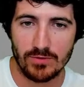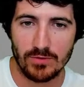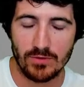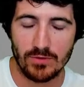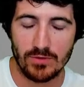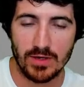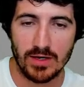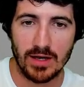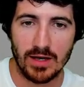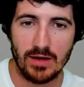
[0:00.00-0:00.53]
So
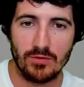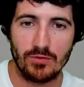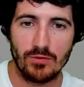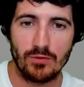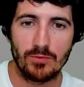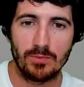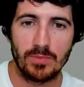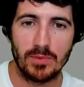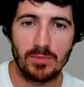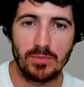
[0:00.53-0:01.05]
you can have
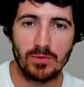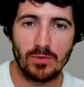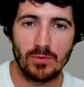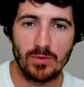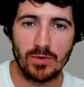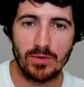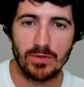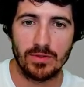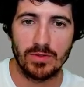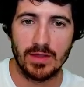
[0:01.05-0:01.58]
4 people
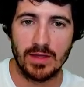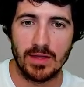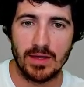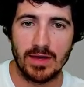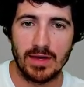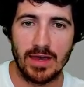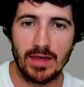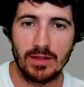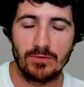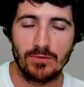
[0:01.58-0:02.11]
with
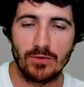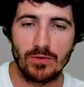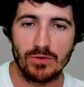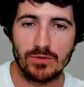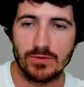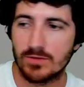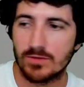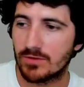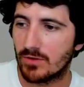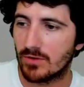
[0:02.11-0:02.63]

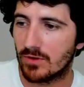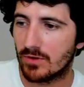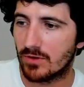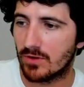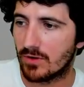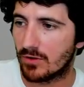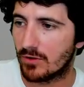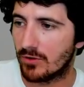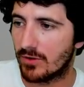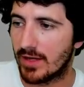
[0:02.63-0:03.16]
headphones
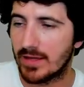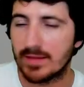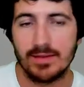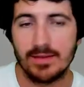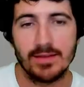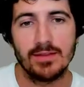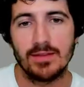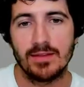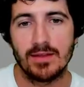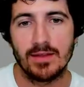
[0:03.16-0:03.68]

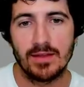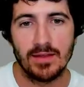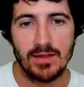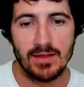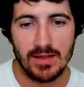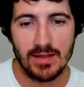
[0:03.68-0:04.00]
connected